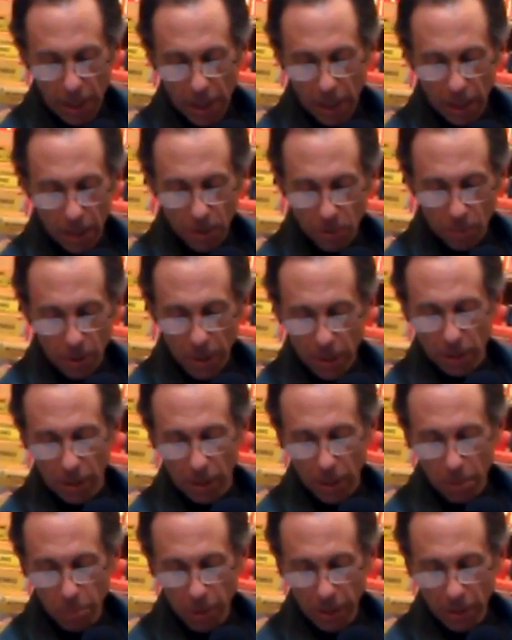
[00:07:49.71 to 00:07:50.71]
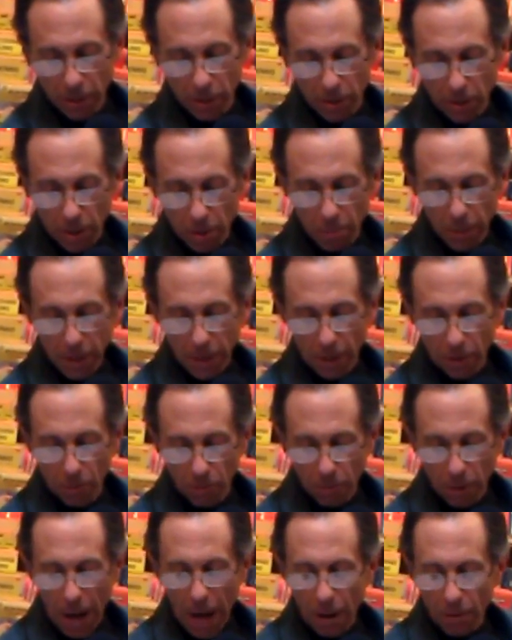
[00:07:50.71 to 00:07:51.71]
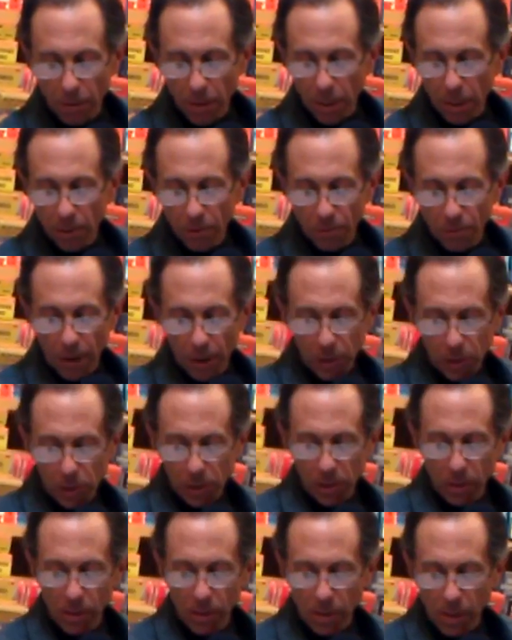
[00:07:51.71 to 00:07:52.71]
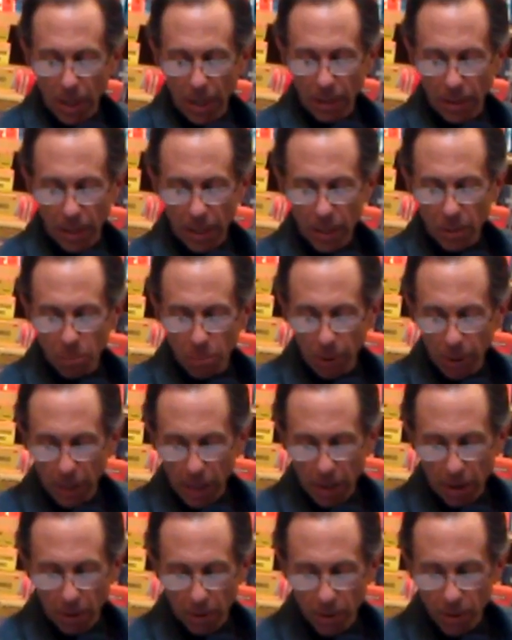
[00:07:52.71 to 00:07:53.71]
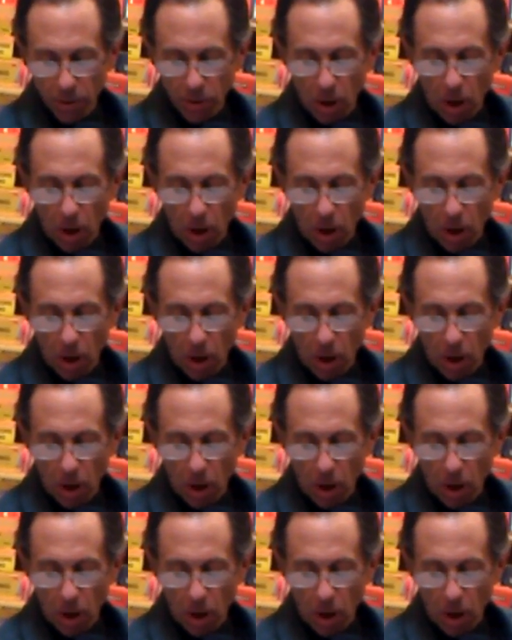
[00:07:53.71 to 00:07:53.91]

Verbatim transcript: It has recently been determined that rounding functions and input errors